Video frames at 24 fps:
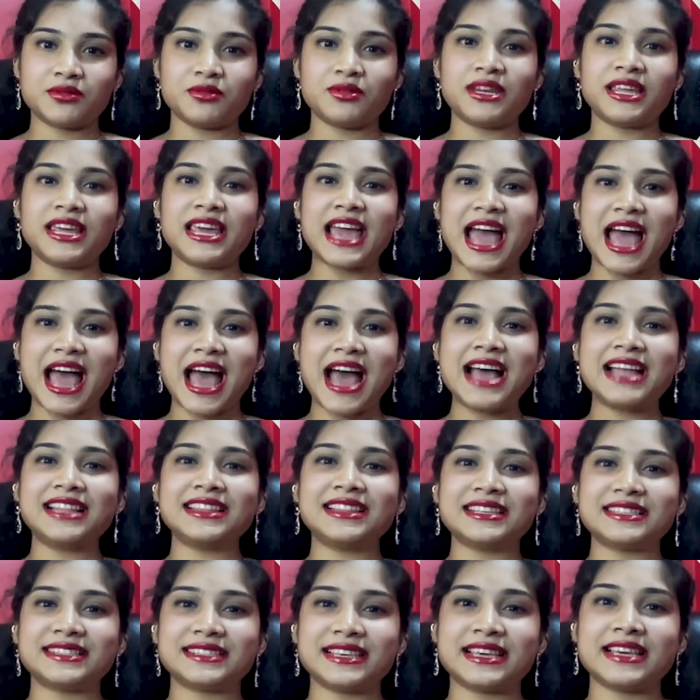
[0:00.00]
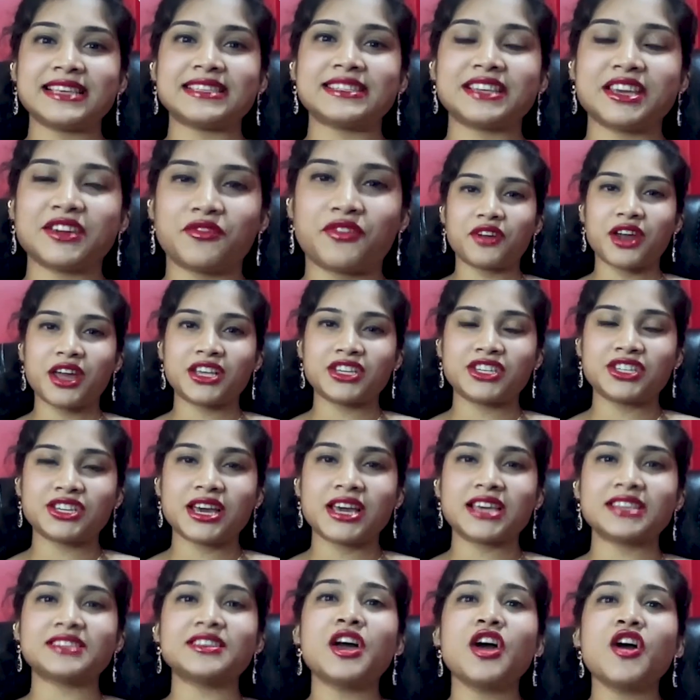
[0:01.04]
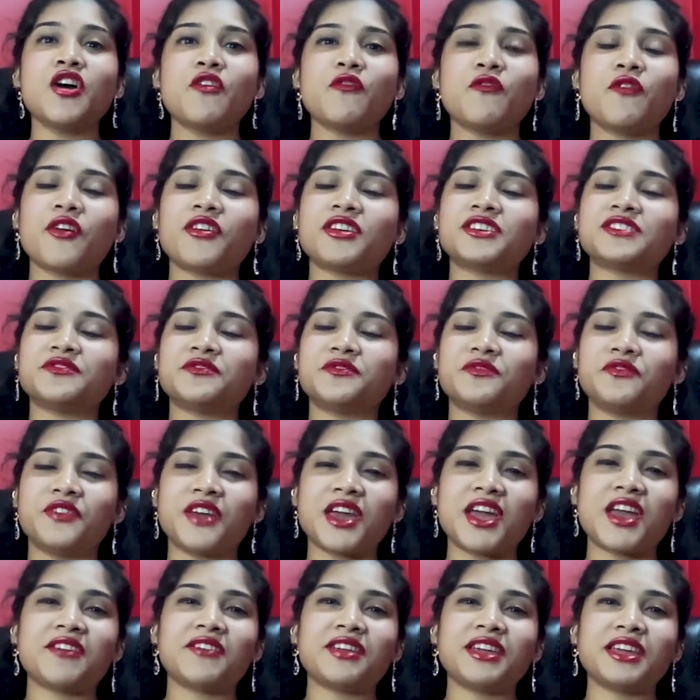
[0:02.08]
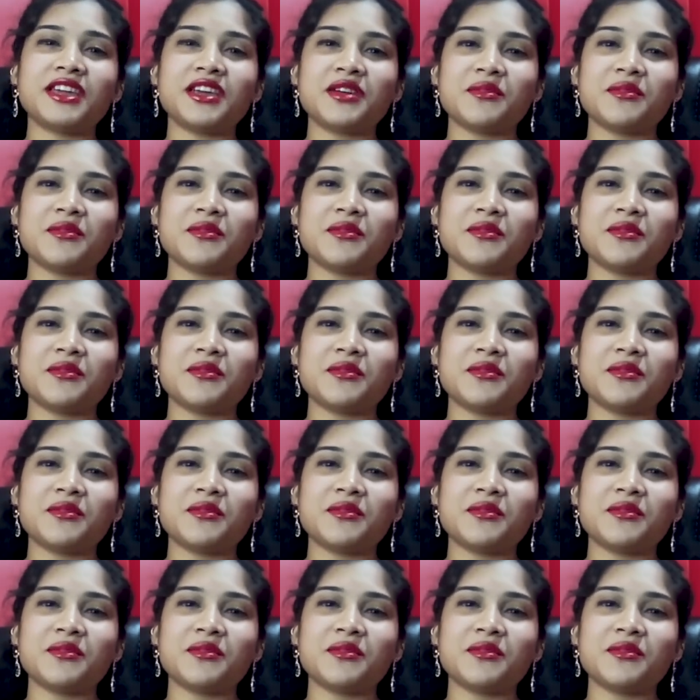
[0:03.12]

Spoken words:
Dhoni and the CSK franchise for his very